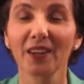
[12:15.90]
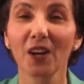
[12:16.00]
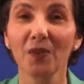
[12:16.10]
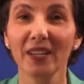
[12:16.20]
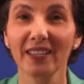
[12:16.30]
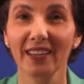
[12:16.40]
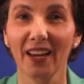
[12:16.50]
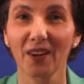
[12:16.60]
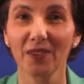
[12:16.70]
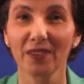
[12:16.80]
Going
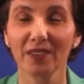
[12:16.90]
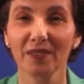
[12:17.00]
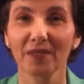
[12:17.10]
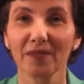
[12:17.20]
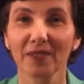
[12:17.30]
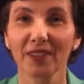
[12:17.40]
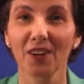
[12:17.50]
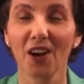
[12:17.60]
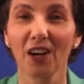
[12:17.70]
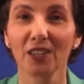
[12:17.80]
down the
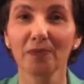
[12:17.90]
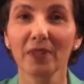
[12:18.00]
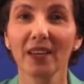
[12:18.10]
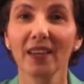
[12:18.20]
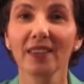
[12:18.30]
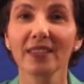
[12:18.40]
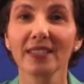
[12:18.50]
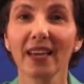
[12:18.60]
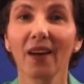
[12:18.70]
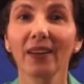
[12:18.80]
column, the
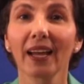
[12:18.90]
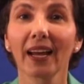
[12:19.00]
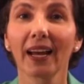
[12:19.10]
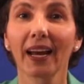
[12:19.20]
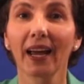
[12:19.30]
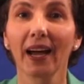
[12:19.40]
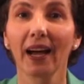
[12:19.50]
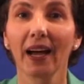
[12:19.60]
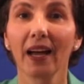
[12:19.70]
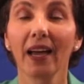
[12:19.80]
sound K
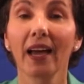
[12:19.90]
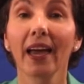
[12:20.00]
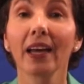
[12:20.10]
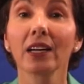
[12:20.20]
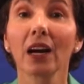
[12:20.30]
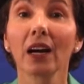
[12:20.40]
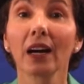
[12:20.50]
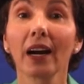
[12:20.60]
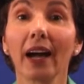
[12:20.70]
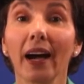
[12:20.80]
and
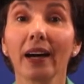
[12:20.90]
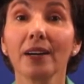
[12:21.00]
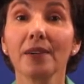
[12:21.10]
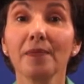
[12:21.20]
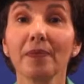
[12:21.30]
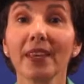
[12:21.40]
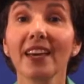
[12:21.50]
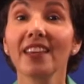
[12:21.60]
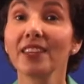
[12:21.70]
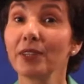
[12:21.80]
R.
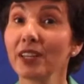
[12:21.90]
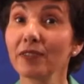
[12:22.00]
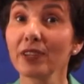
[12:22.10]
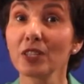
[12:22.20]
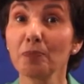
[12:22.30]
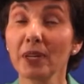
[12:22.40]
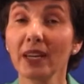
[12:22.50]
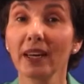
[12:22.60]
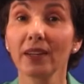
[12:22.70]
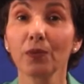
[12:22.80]
The difference
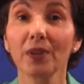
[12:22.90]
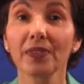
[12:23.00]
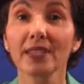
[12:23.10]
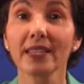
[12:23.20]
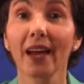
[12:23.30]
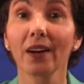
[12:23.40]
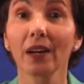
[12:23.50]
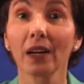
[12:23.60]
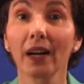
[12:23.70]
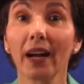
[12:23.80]
being, with the
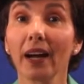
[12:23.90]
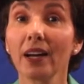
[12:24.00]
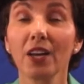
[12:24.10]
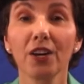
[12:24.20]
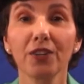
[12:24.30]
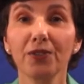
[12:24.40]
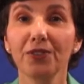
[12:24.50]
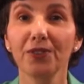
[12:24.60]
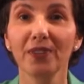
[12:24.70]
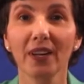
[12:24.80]
sound R, you
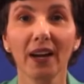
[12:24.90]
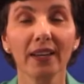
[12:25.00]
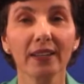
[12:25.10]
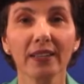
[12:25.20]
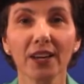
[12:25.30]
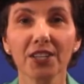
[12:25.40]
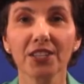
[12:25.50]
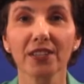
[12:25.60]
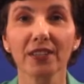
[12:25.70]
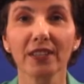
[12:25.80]
do not
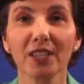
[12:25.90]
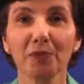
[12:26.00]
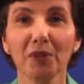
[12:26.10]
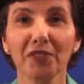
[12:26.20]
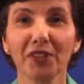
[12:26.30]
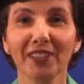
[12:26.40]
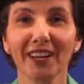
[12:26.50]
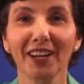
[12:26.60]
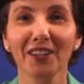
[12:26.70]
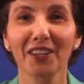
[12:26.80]
touch the tip of your
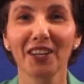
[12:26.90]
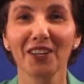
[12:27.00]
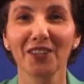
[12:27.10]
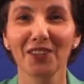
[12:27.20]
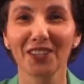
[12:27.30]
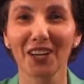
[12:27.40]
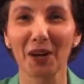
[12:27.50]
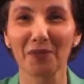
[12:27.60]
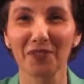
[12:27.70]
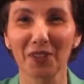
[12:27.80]
tongue to the
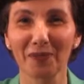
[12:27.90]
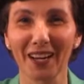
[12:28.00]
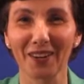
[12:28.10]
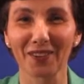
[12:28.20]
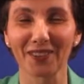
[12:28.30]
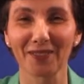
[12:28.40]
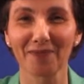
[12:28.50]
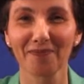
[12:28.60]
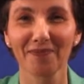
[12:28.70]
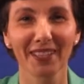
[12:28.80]
top of your mouth.
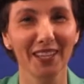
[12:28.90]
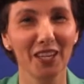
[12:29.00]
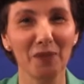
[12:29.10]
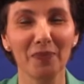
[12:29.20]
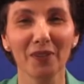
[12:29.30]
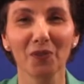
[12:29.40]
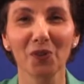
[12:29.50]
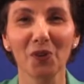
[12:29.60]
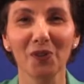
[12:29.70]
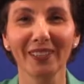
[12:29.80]
Keep it
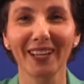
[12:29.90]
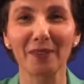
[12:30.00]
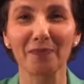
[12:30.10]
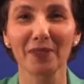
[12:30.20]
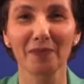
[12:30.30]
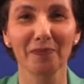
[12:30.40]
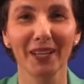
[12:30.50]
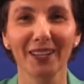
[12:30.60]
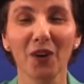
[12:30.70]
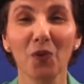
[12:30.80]
rolled up
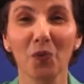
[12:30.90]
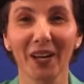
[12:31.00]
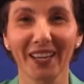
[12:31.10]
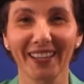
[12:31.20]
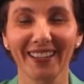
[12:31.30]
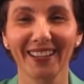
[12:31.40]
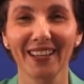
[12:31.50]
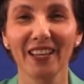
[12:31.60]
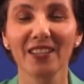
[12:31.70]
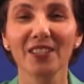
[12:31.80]
but away.
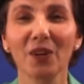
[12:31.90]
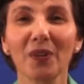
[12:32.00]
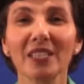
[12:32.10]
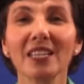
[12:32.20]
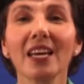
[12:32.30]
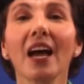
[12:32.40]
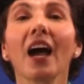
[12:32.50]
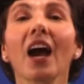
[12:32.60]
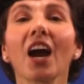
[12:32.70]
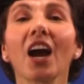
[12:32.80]
So it's
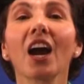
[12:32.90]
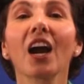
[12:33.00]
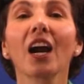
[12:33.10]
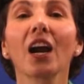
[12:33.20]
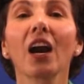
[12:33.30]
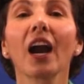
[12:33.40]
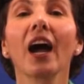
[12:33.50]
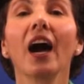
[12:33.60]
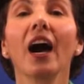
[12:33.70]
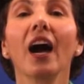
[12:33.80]
K,
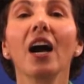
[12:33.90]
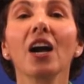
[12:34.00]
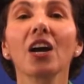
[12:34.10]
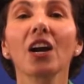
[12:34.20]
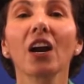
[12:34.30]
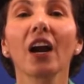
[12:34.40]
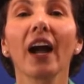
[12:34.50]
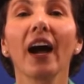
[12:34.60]
K.